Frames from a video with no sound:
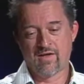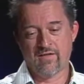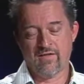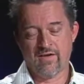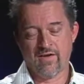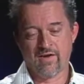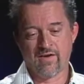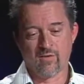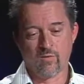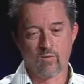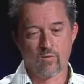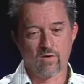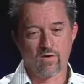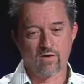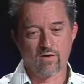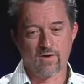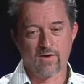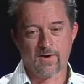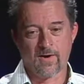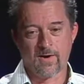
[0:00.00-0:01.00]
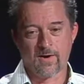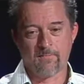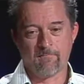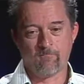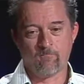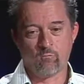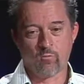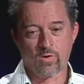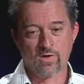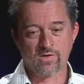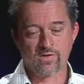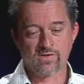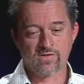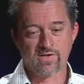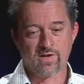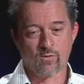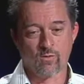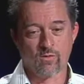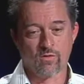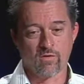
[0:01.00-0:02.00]
There were ones
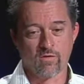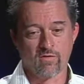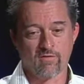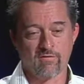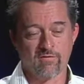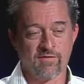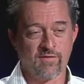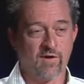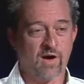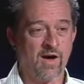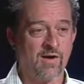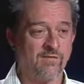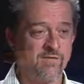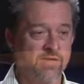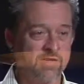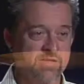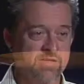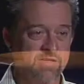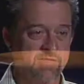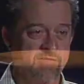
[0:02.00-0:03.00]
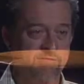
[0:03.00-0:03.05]
that were obviously